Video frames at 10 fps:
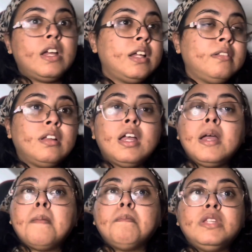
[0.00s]
and
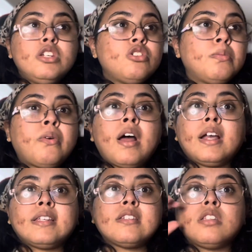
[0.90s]
digital
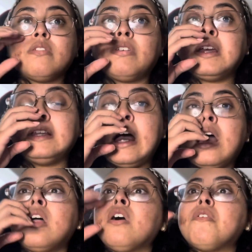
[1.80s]
products and stuff like
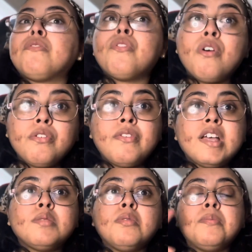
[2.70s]
that for
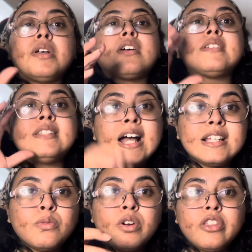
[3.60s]
Facebook because
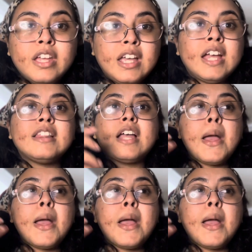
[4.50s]
that's where they get